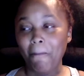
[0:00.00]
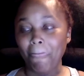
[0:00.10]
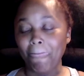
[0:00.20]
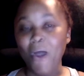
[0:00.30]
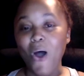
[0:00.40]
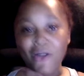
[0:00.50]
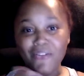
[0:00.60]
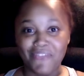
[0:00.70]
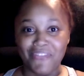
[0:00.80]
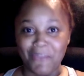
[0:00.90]
All
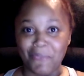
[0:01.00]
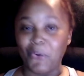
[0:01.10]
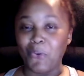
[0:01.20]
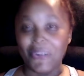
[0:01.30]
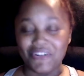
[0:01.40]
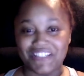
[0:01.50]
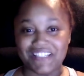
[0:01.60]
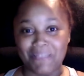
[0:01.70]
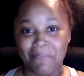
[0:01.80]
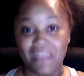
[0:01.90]
of them are gorgeous
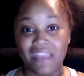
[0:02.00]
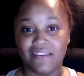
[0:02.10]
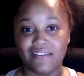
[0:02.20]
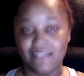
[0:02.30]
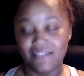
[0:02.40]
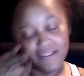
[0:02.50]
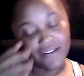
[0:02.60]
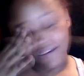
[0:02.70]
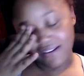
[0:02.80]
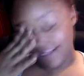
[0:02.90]
men.
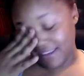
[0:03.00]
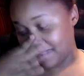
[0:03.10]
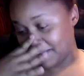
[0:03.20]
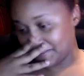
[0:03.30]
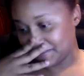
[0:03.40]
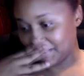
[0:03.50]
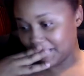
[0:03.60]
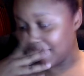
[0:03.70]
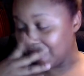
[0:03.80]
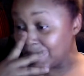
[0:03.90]

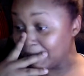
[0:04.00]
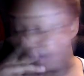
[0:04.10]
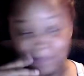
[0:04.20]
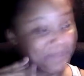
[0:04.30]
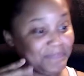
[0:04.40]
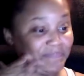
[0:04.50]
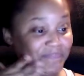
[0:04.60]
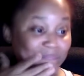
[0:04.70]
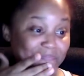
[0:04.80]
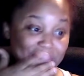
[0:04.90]
Ugh.
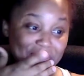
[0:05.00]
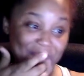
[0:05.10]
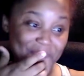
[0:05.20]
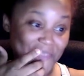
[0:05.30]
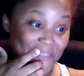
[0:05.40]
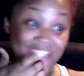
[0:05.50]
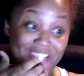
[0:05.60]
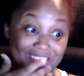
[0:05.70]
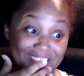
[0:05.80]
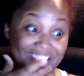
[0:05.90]
This
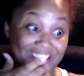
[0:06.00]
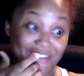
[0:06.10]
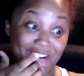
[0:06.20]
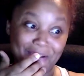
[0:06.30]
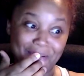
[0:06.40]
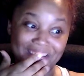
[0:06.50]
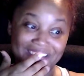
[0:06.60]
is a hard one.